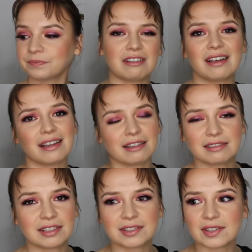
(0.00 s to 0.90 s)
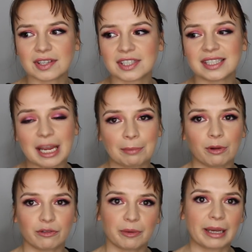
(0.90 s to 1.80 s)
This is a
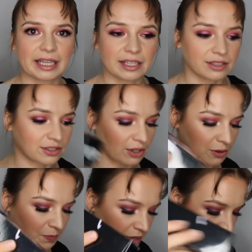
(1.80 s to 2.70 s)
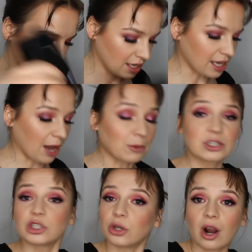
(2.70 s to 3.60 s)
staple for my kids. So I
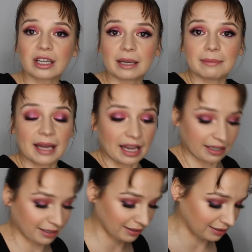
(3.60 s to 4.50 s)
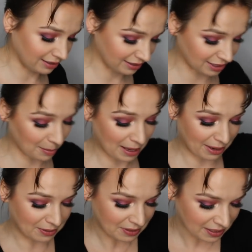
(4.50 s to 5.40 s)
was strong at MAC
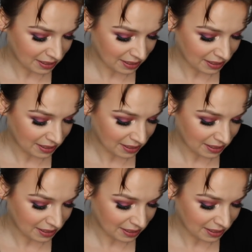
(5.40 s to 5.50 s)
somehow.